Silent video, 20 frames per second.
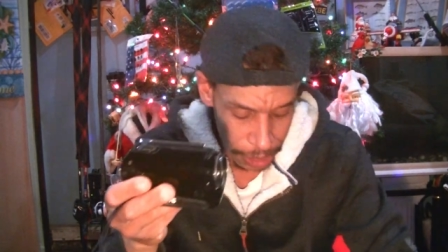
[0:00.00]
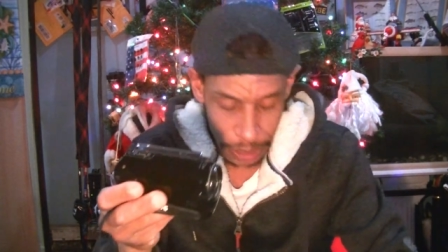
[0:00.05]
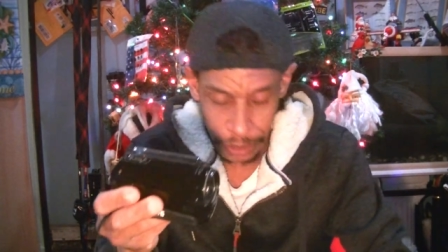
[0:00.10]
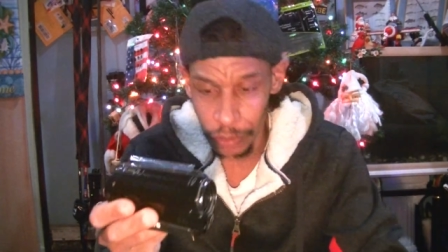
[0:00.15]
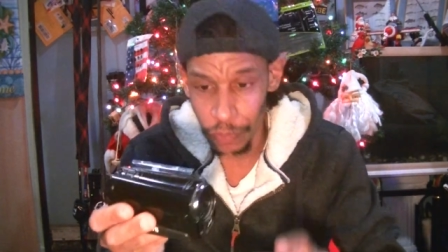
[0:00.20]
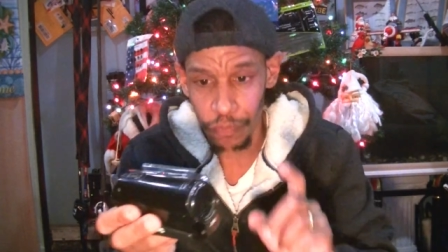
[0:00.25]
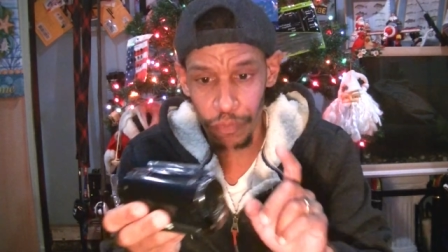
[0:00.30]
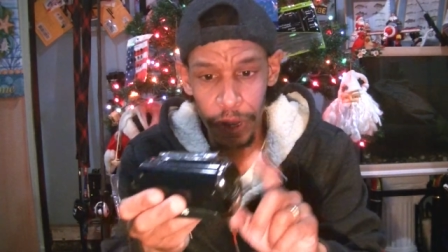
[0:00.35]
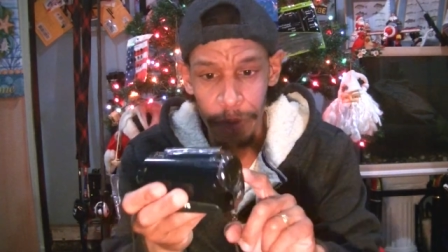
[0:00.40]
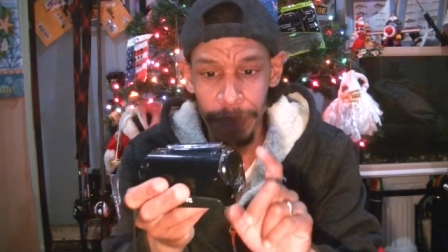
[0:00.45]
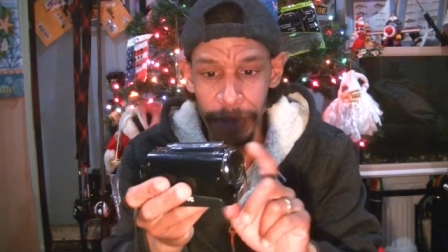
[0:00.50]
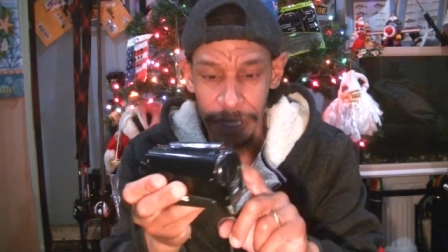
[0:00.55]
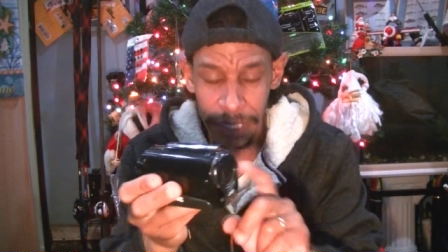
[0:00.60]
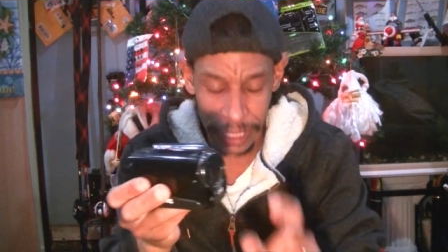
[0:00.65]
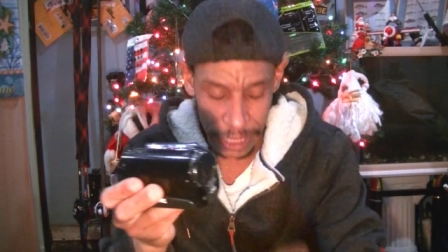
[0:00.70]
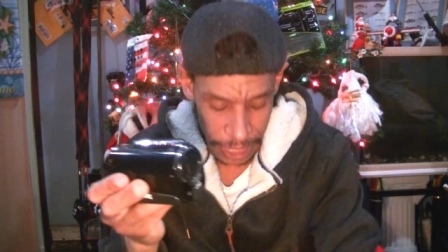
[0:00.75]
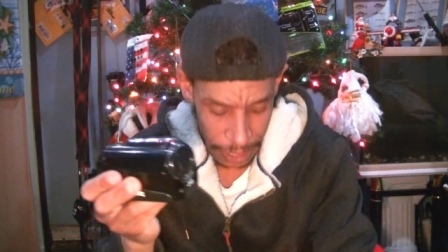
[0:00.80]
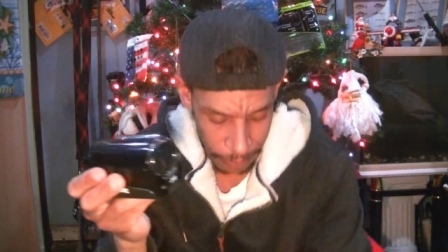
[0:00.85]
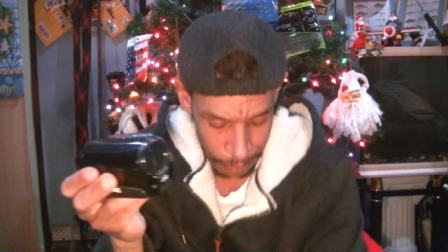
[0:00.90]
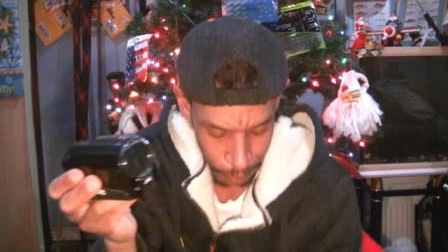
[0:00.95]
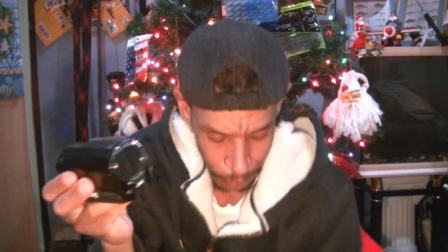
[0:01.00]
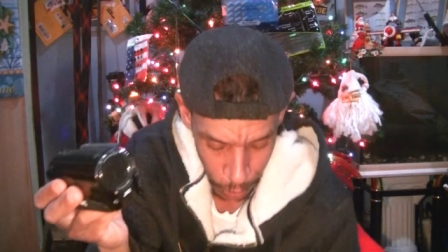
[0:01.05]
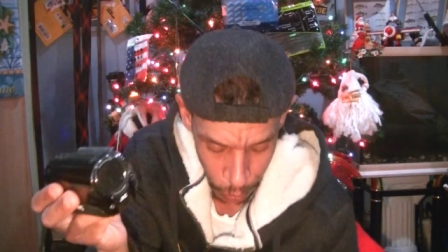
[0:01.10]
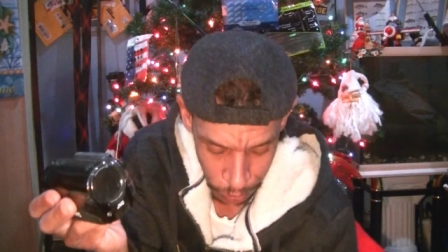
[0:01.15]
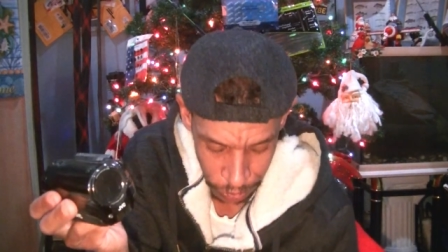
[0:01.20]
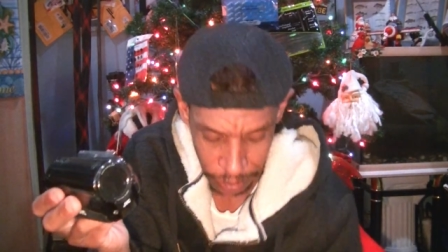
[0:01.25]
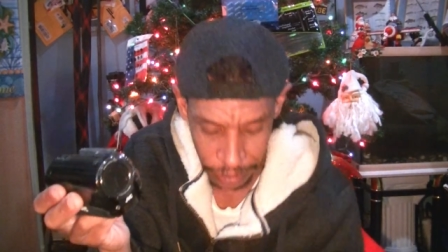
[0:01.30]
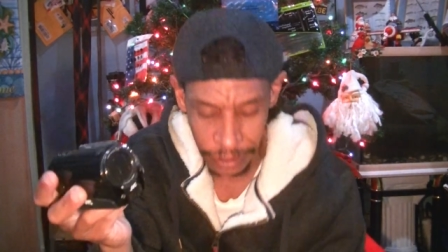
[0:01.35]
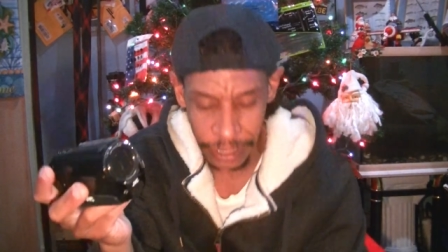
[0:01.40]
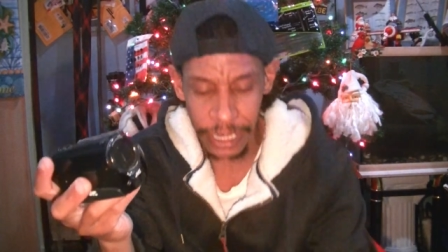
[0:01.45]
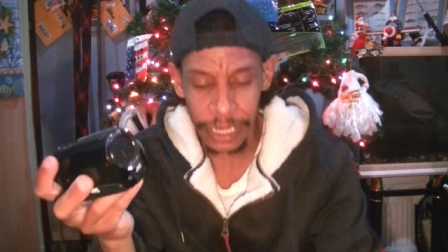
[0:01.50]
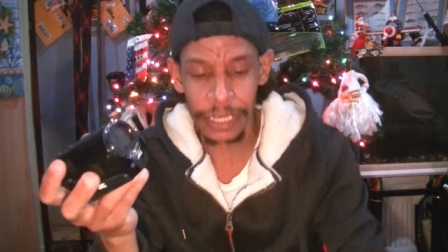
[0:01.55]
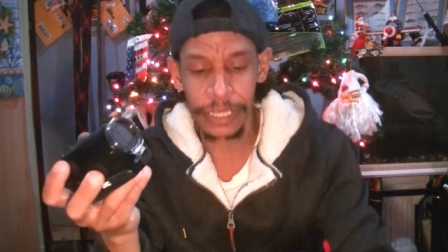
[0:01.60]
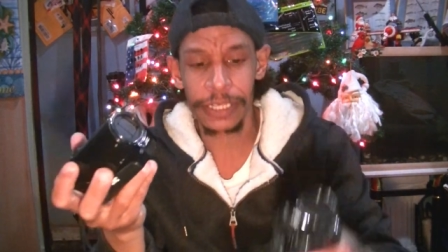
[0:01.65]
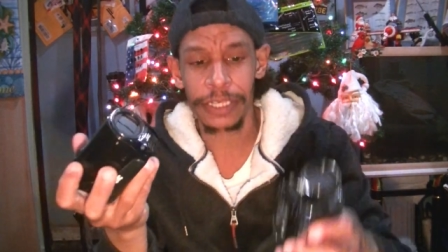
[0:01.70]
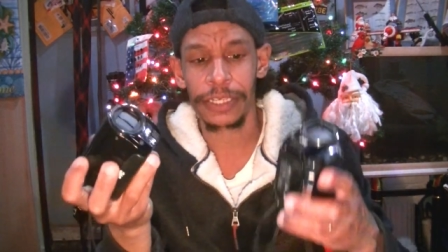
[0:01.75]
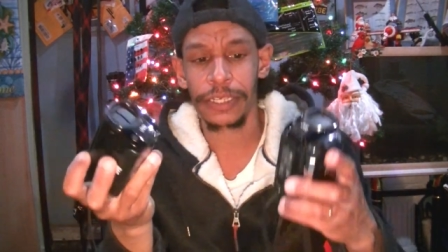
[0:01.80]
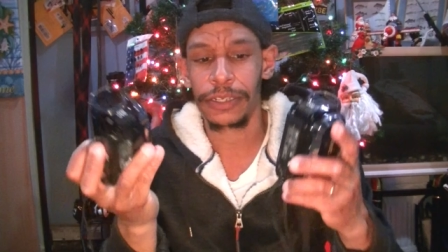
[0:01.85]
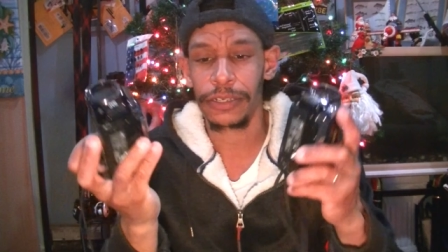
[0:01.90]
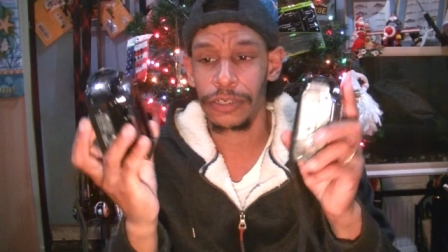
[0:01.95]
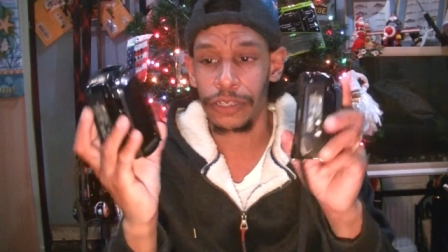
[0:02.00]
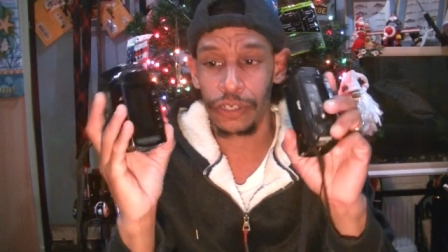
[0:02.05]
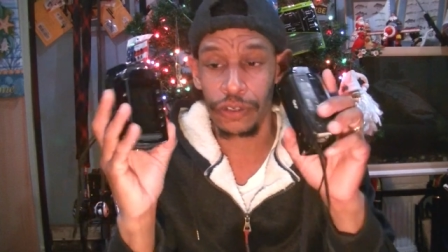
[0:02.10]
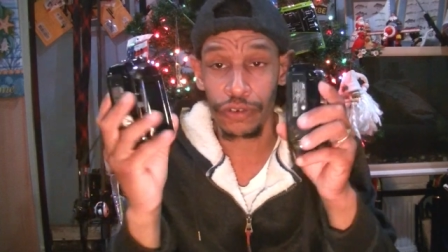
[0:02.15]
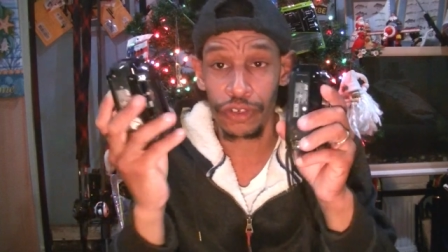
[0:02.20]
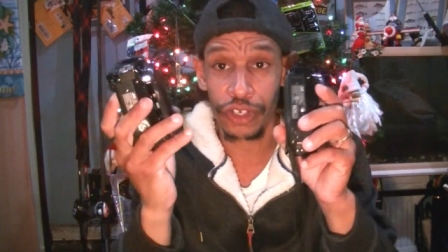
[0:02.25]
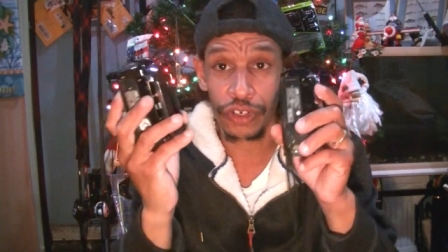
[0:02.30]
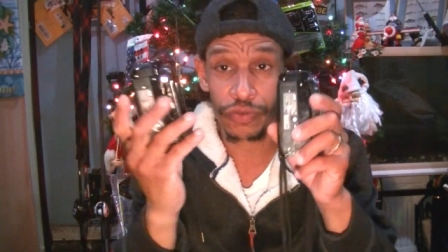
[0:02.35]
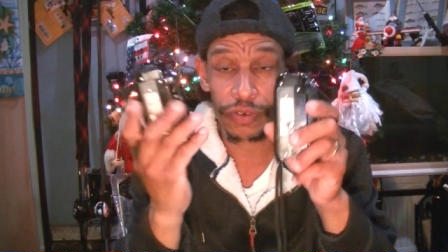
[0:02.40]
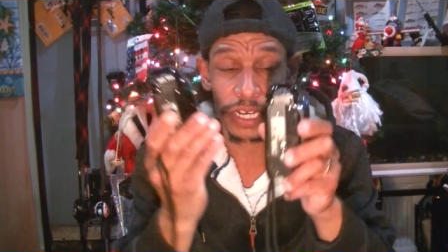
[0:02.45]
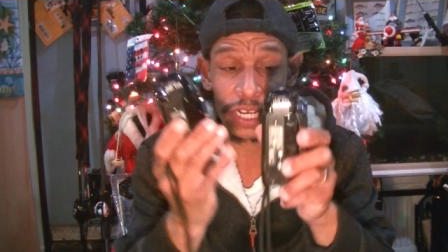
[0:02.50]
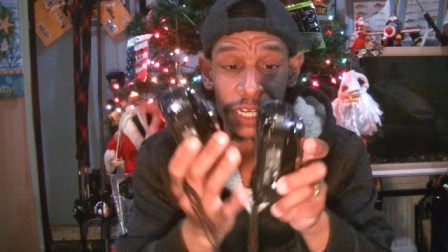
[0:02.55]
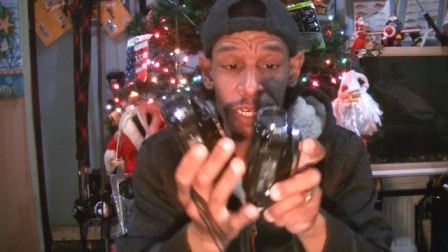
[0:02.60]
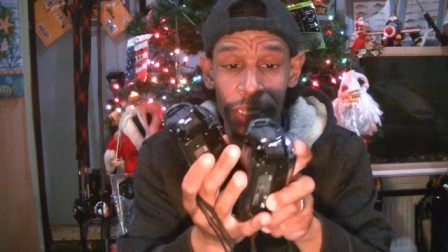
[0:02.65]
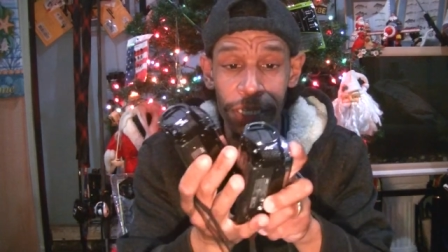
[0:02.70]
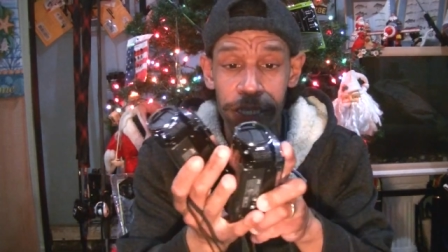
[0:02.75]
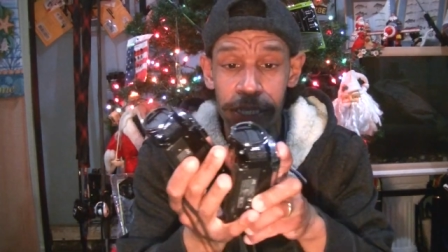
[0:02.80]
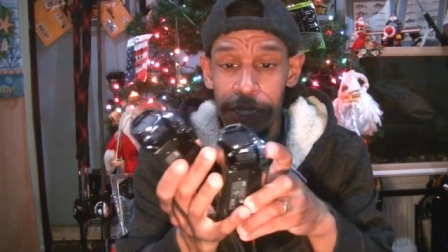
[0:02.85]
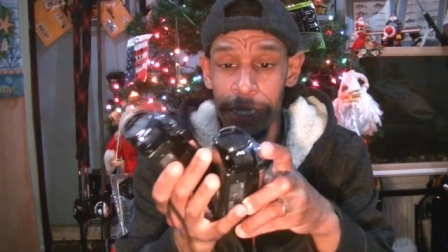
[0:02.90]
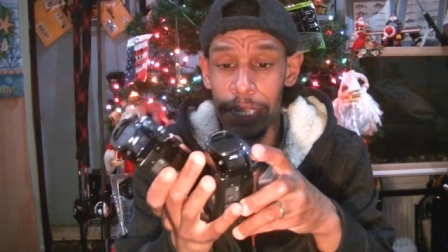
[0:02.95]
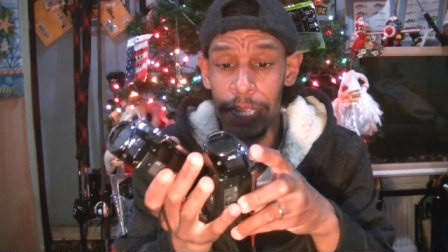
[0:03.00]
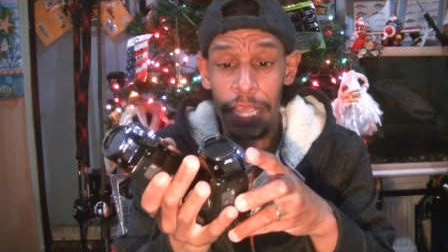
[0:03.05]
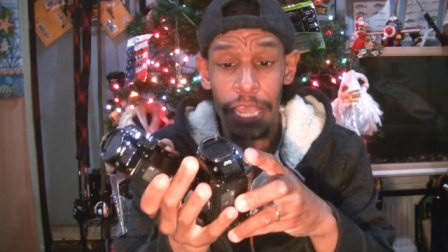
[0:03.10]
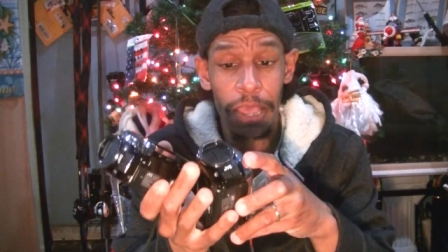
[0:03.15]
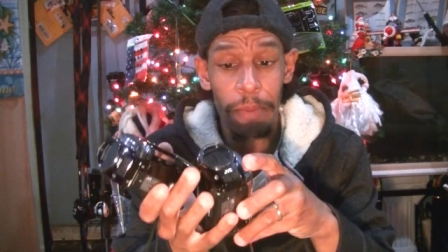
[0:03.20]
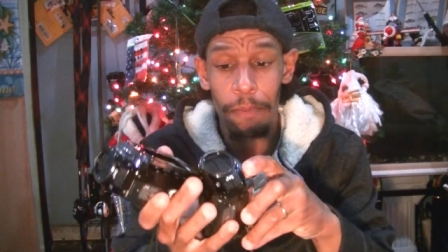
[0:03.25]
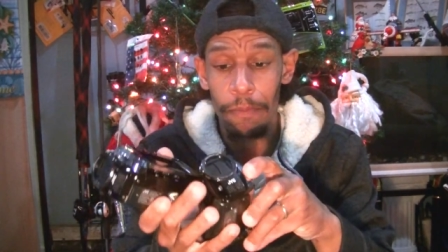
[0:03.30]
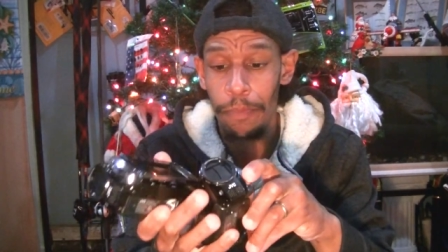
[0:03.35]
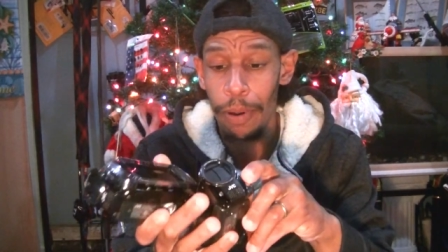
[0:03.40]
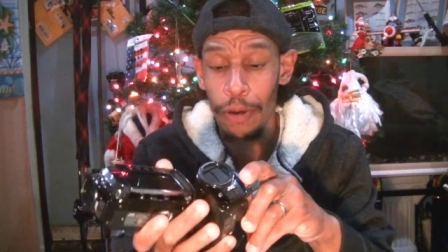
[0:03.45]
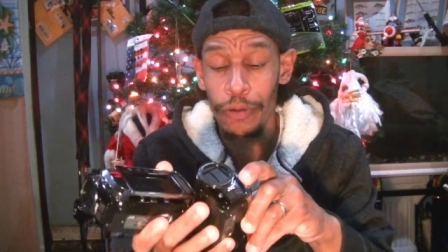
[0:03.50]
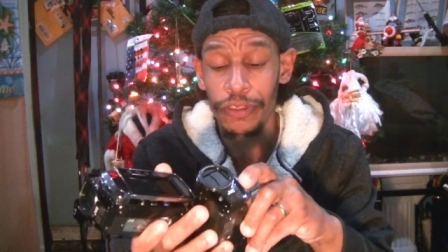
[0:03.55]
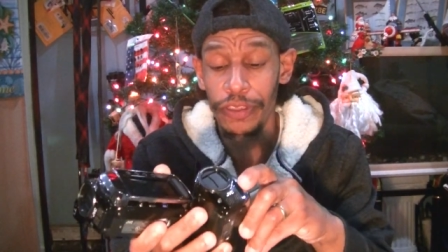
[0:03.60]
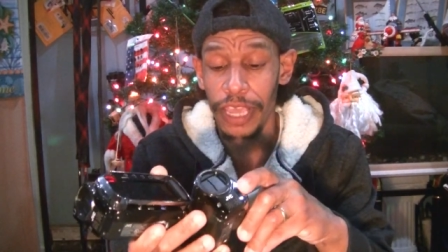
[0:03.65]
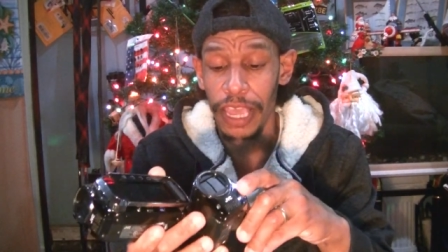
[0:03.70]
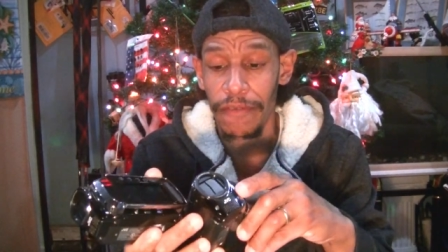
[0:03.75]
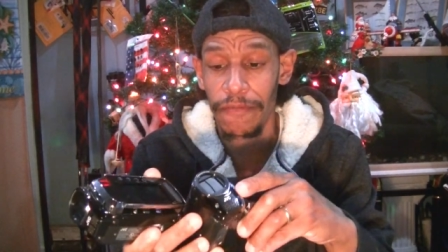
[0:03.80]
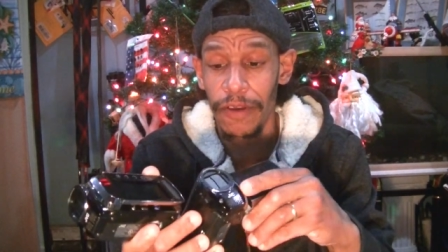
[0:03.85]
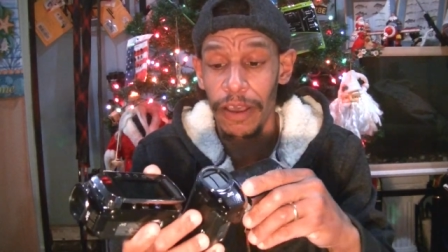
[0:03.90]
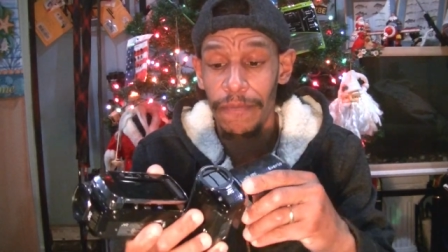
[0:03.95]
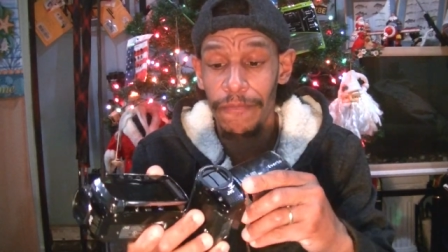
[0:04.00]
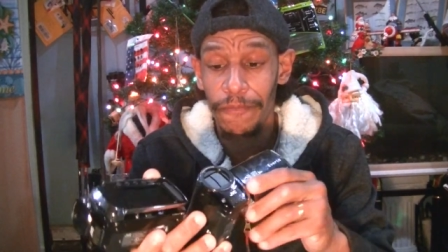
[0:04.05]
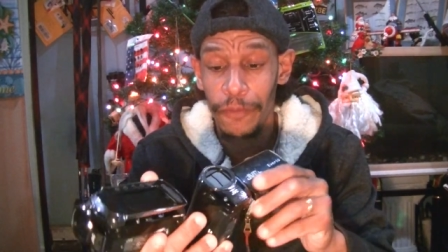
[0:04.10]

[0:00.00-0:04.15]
the ribbons in both of these two screens both gave up.